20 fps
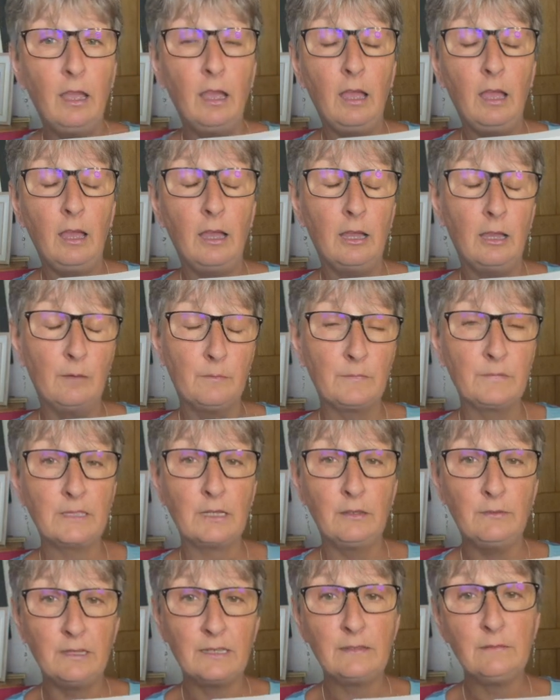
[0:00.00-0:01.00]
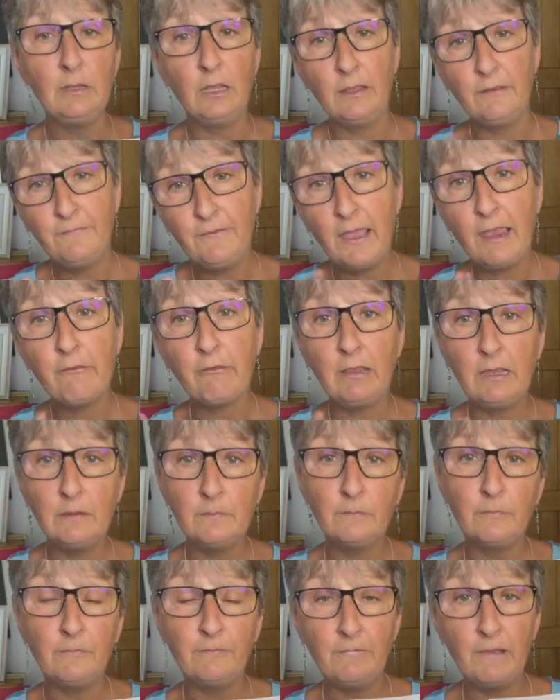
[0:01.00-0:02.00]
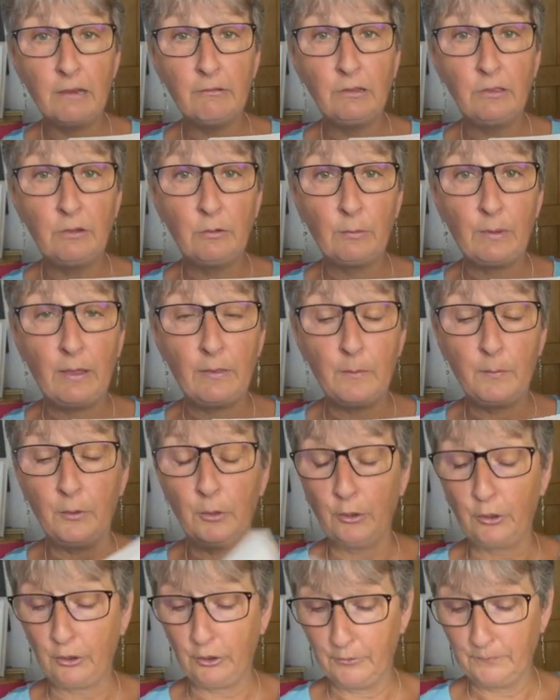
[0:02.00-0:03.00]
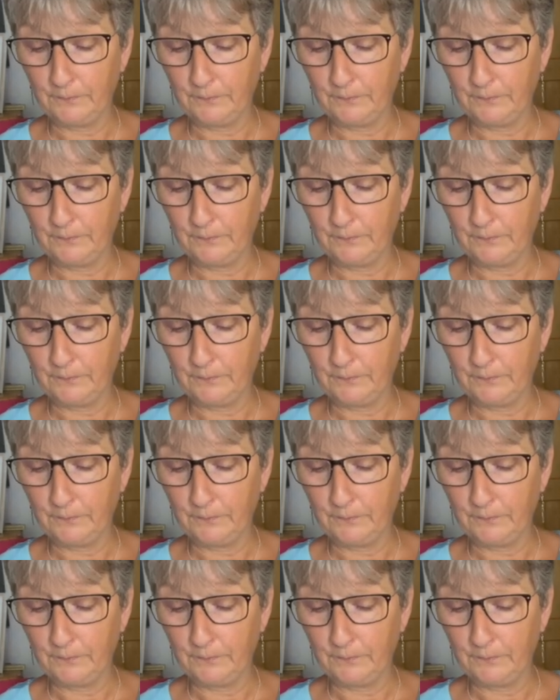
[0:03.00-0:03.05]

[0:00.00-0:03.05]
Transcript: So there's, they vary throughout the book.